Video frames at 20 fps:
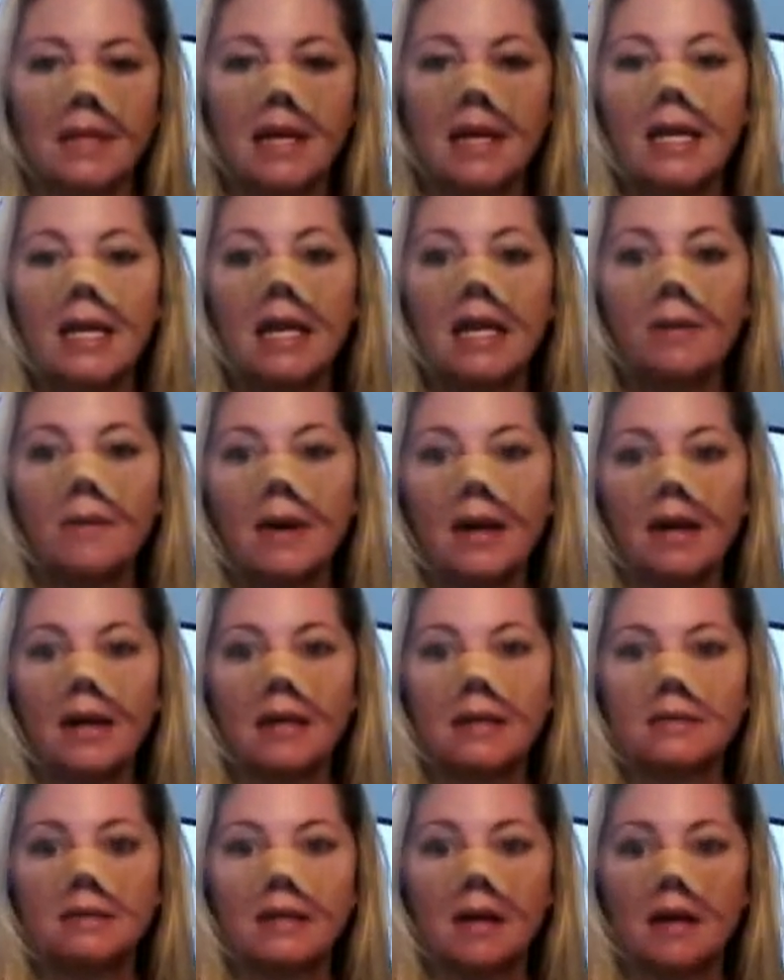
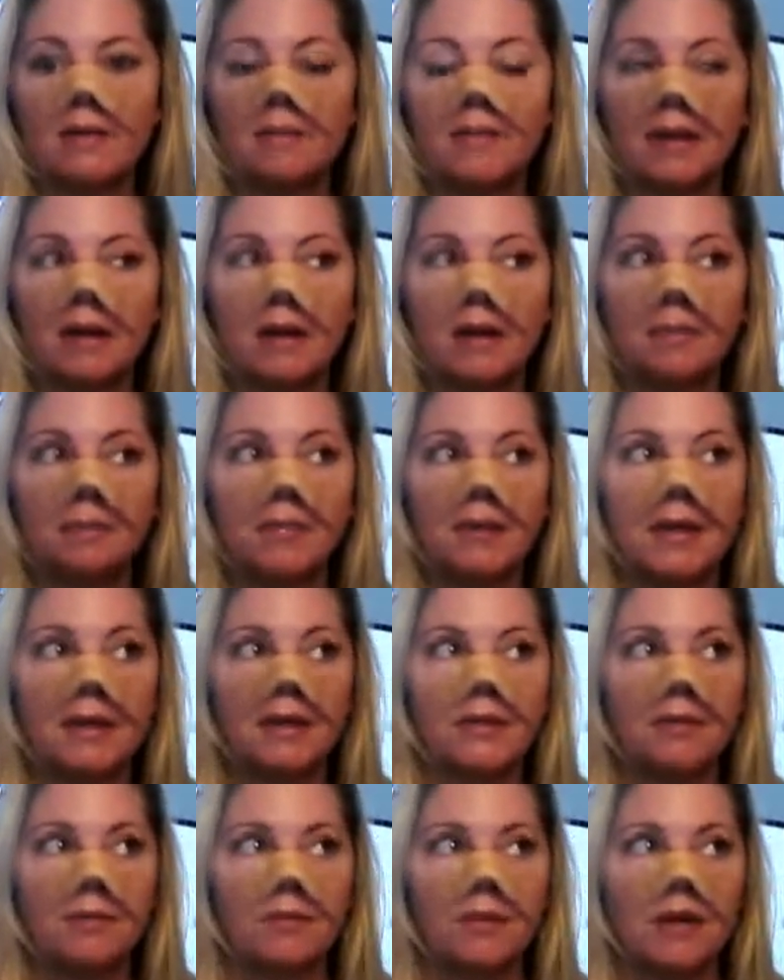Anyways, I've been on
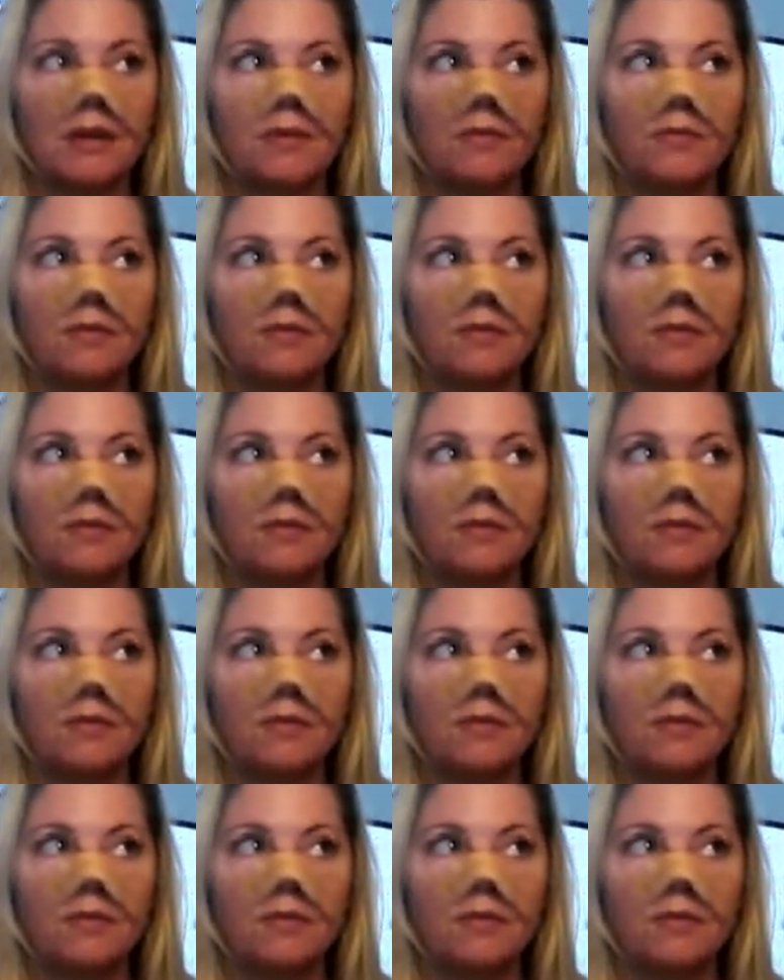P3